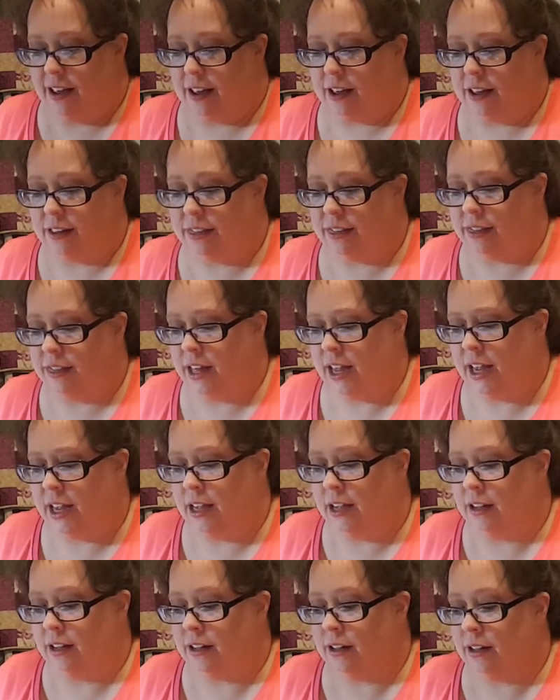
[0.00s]
I
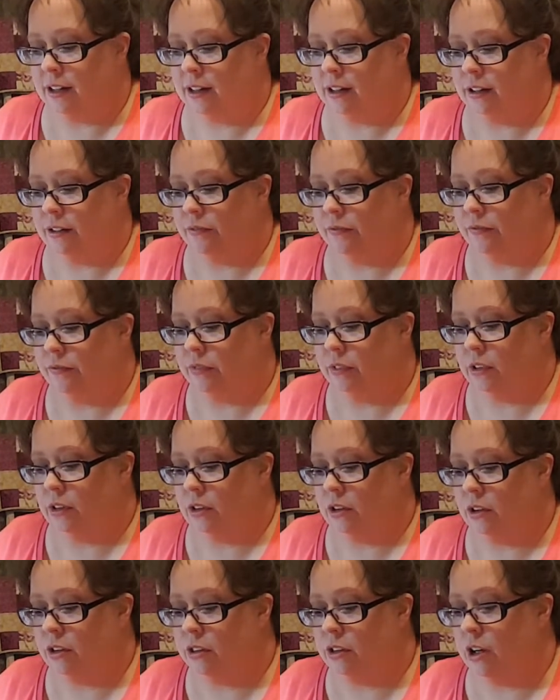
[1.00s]
think
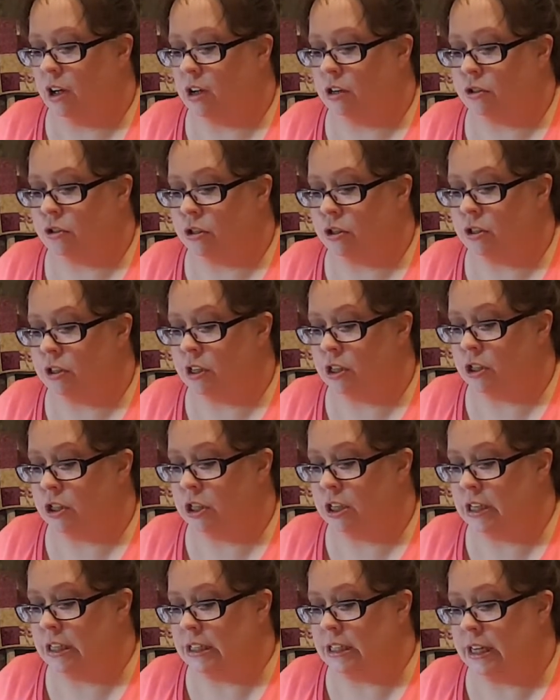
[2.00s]
on the ostrich that
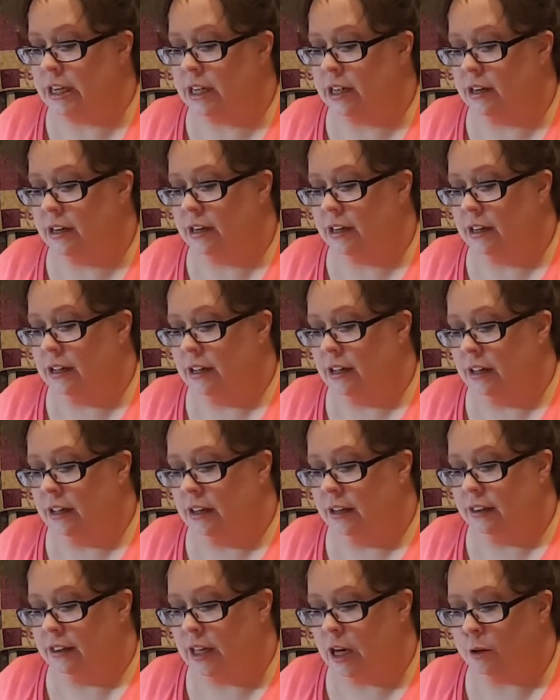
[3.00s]
she did,
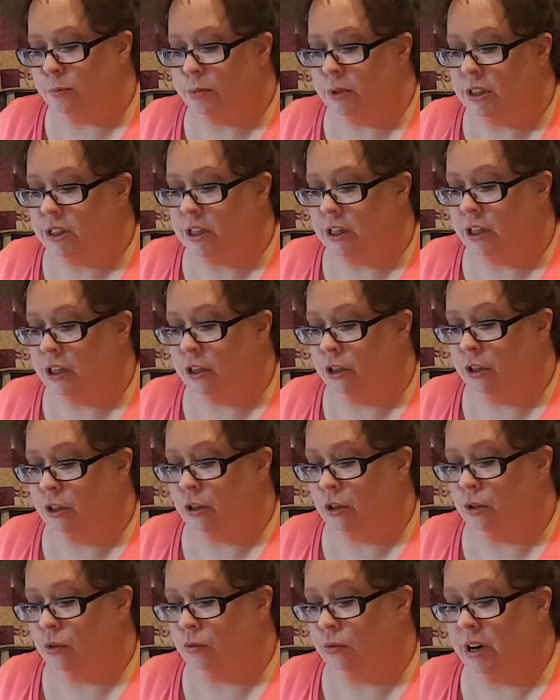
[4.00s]
that
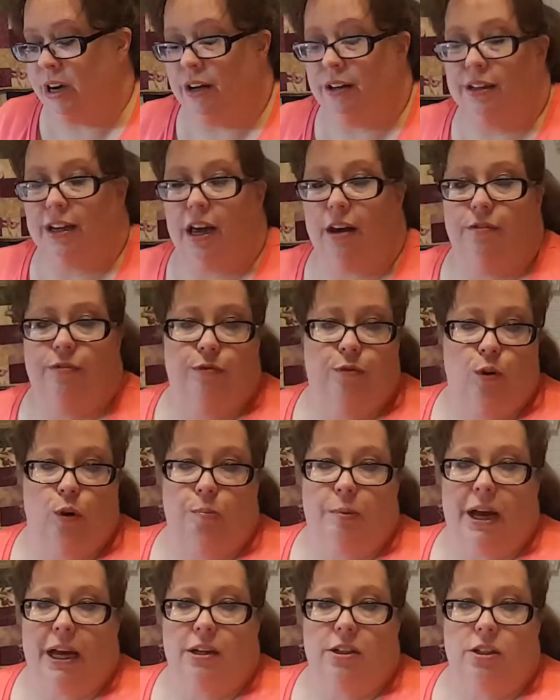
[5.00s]
particular round had 4
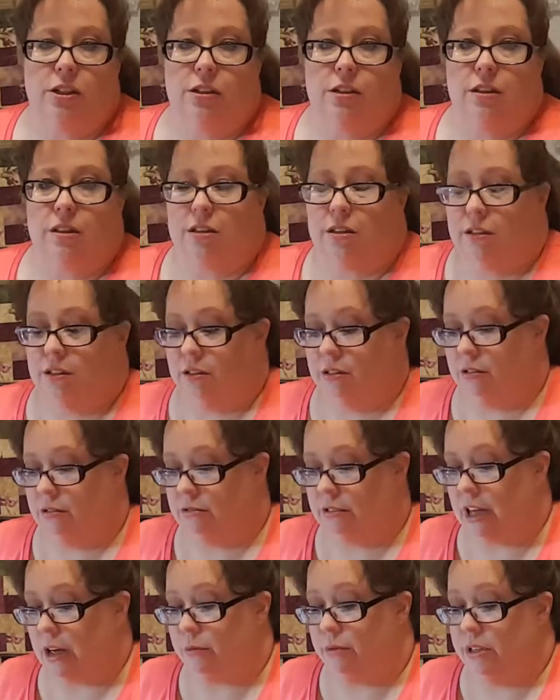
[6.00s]
patches.
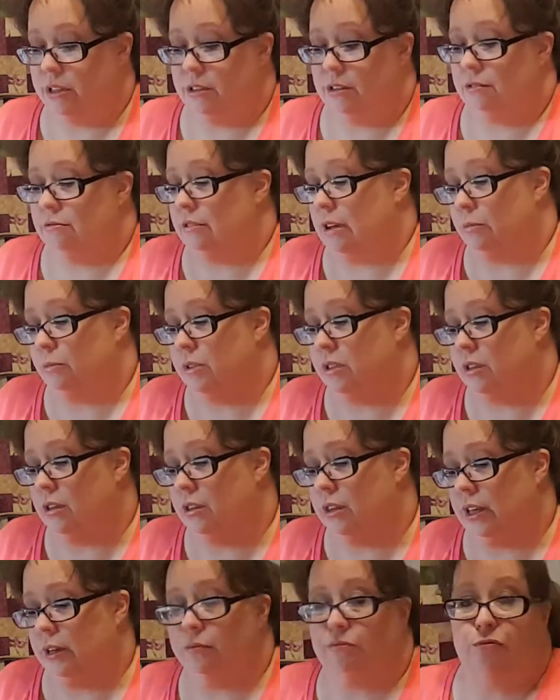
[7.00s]
That was the
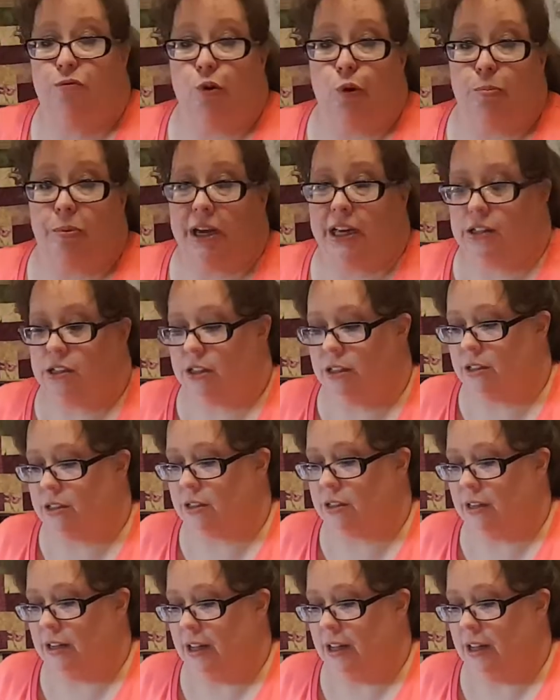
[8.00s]
theme, 4 patches.